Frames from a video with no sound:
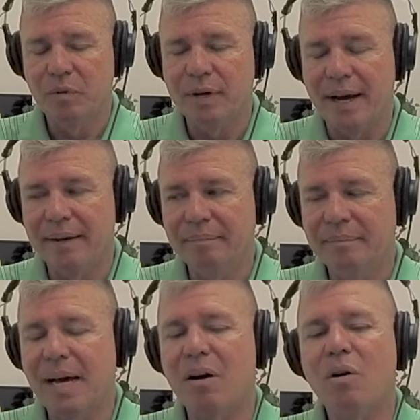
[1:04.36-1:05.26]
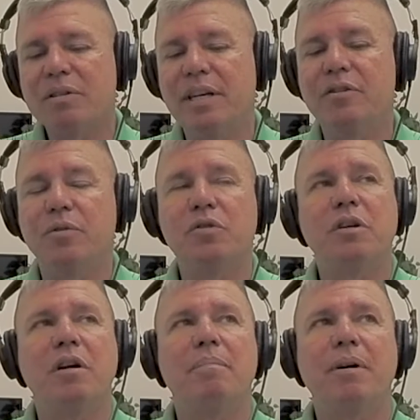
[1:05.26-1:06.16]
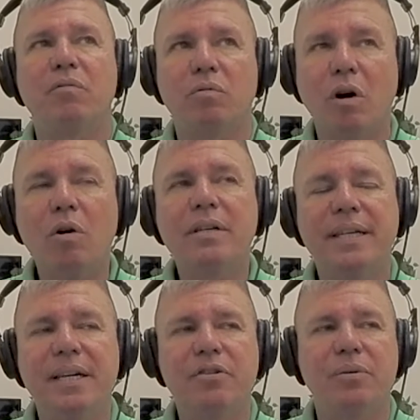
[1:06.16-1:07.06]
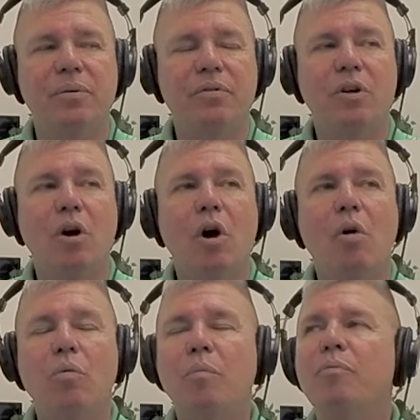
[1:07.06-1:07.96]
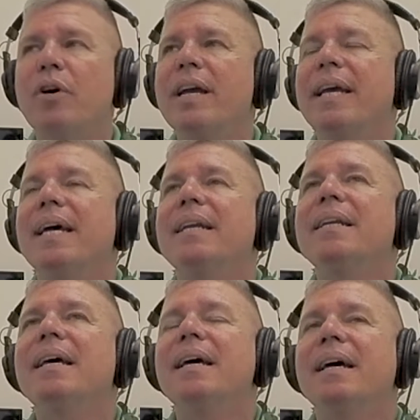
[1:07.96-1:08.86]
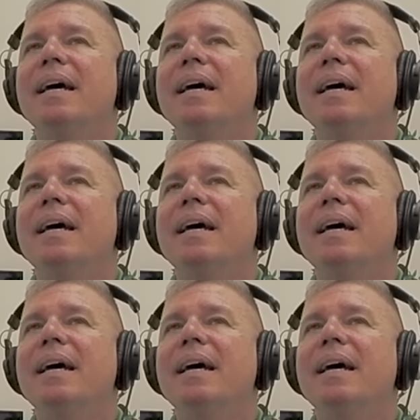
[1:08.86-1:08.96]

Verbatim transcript: okay, not all teachers, but rogue teachers will bring in